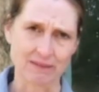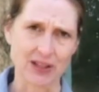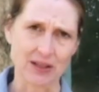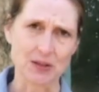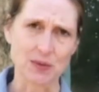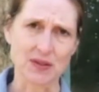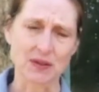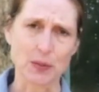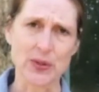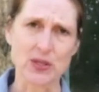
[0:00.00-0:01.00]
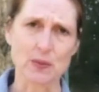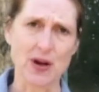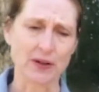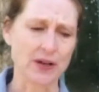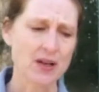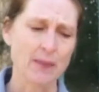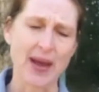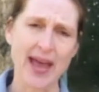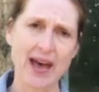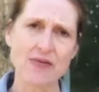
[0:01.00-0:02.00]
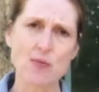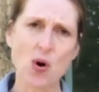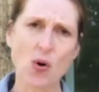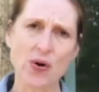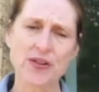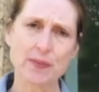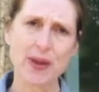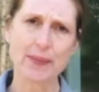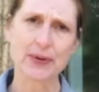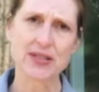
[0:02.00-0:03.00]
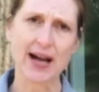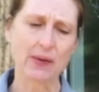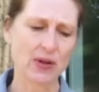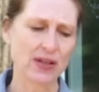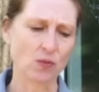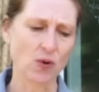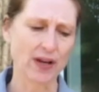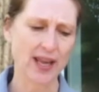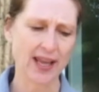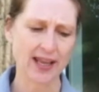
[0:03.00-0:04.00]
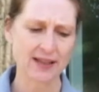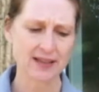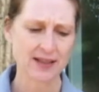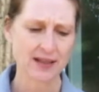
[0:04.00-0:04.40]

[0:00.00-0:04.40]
like this one's a little bit smaller, but have them hold the paper towel in one hand